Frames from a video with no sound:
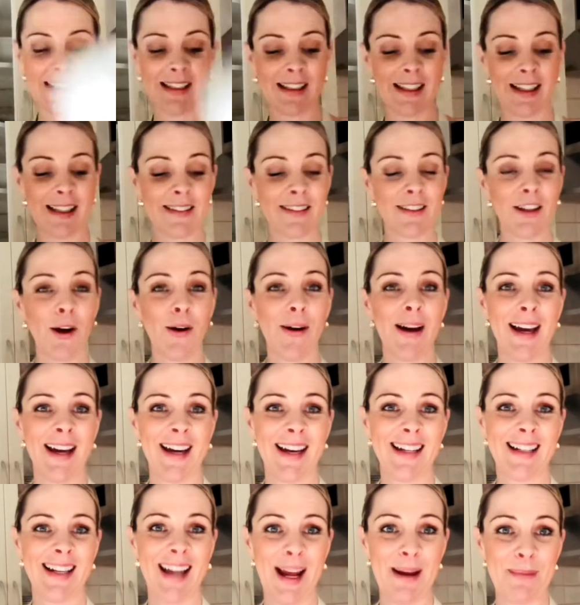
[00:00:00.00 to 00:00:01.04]
let's go
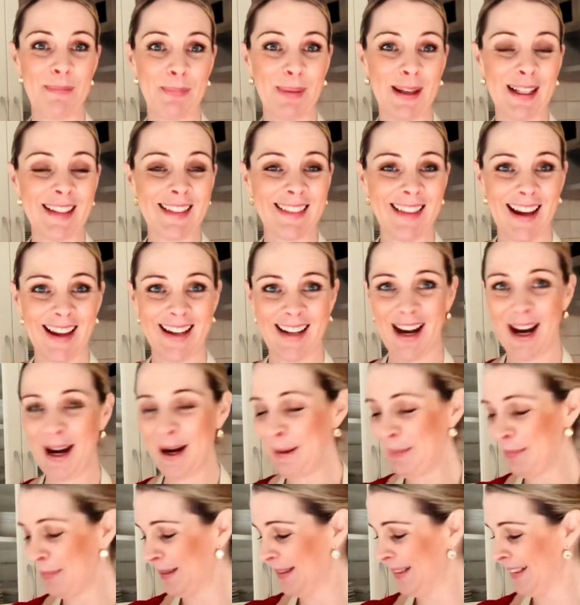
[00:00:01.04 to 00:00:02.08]
ahead and beat that
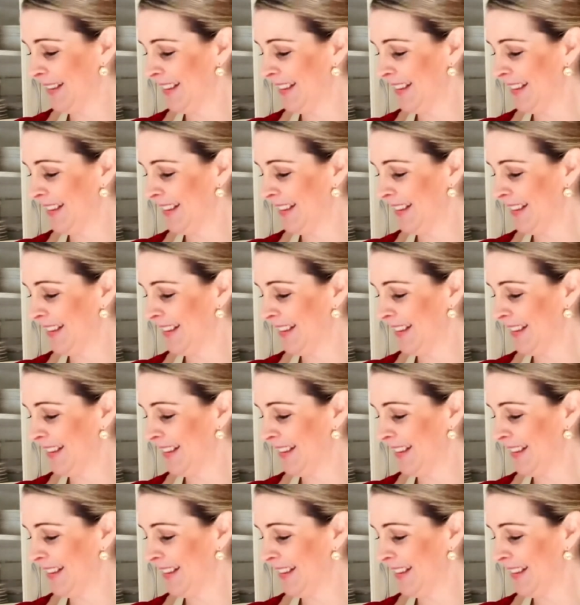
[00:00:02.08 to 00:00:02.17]
up